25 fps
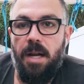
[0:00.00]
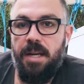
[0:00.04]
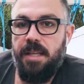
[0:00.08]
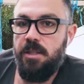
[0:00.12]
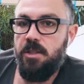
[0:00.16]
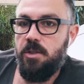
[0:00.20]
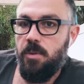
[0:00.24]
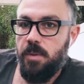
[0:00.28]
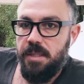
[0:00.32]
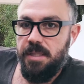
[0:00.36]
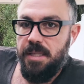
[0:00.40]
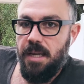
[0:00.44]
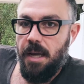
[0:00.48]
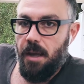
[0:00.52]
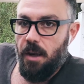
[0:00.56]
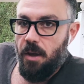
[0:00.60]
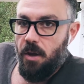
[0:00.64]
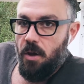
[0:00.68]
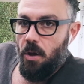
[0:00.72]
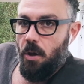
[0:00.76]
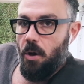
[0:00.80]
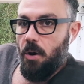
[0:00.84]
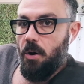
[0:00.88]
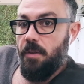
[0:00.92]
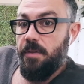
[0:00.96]
didn't do a second
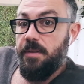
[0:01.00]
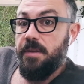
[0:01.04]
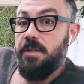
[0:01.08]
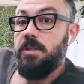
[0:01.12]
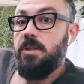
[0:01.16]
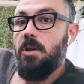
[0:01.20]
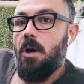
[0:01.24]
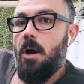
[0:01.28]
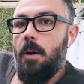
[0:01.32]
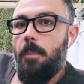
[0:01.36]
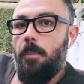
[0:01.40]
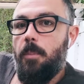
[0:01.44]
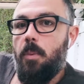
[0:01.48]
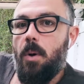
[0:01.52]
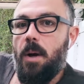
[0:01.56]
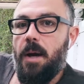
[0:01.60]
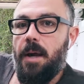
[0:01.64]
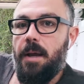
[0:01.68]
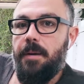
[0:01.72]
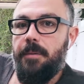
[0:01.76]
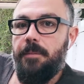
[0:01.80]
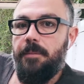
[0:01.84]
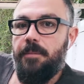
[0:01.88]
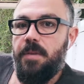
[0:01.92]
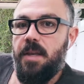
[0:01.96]
coat on this top
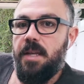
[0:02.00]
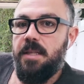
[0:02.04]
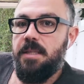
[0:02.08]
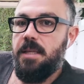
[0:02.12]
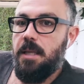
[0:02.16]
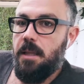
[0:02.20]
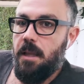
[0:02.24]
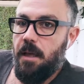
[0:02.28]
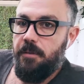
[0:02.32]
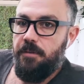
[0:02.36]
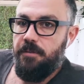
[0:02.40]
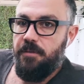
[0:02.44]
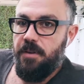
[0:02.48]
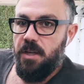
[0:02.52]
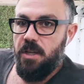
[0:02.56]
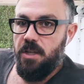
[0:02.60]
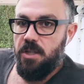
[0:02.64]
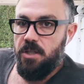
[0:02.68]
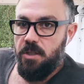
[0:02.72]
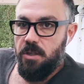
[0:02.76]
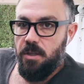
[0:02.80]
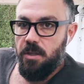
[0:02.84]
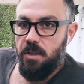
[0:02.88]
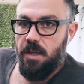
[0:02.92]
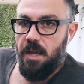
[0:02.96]
one until I'd
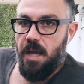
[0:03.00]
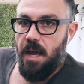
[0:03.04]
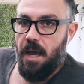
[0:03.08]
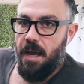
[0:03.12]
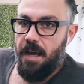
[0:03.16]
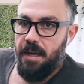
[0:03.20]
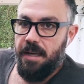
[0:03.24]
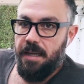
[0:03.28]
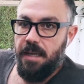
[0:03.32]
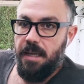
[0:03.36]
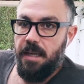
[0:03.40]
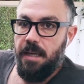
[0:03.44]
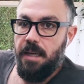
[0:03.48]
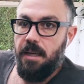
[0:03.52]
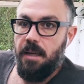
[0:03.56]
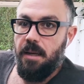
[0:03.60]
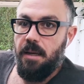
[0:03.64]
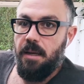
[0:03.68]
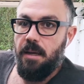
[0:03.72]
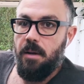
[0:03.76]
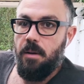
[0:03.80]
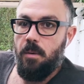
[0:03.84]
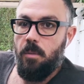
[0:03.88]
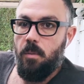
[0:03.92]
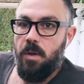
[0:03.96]
finished cutting
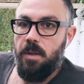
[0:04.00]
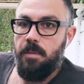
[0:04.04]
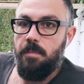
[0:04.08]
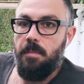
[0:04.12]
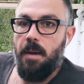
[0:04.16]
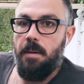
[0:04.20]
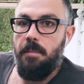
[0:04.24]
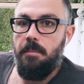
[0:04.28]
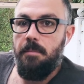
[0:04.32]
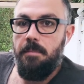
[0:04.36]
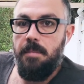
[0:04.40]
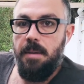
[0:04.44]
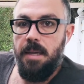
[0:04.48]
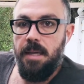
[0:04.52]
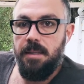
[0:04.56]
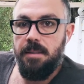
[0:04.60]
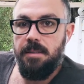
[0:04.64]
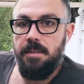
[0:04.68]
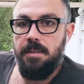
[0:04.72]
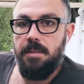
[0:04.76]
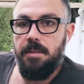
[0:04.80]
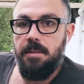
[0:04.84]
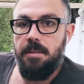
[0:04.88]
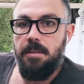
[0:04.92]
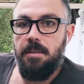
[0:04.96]
in with my
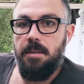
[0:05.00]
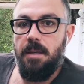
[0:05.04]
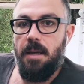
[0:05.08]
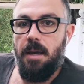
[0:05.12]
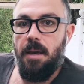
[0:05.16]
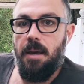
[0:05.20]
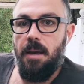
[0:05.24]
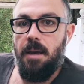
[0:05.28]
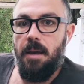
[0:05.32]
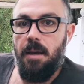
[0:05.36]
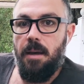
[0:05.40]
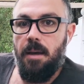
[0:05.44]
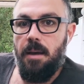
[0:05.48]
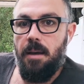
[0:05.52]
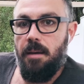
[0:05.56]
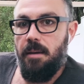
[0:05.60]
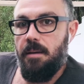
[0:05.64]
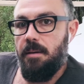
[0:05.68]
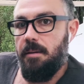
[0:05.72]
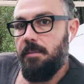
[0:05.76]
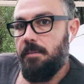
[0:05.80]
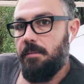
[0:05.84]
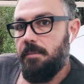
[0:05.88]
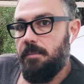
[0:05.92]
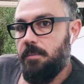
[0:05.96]
mixed
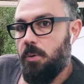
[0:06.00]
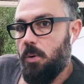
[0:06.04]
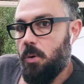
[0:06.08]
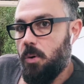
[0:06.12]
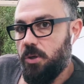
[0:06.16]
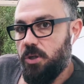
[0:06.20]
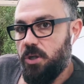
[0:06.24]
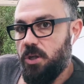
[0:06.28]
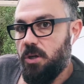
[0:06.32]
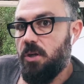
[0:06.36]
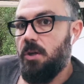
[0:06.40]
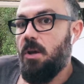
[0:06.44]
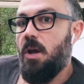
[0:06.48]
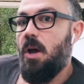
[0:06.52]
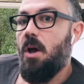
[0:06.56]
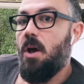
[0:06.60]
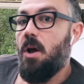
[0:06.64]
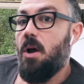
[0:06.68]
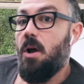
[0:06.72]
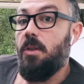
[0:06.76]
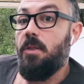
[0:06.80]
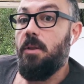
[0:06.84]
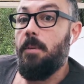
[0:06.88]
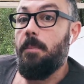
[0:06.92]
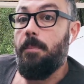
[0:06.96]
portion
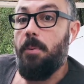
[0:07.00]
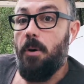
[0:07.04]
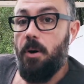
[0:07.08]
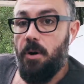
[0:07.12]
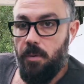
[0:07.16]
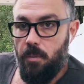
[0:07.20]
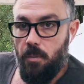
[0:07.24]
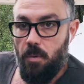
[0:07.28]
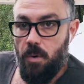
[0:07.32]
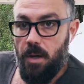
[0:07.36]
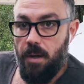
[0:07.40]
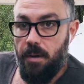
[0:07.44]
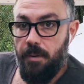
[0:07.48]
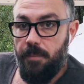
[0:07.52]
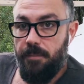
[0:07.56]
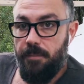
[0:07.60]
on the bottom one.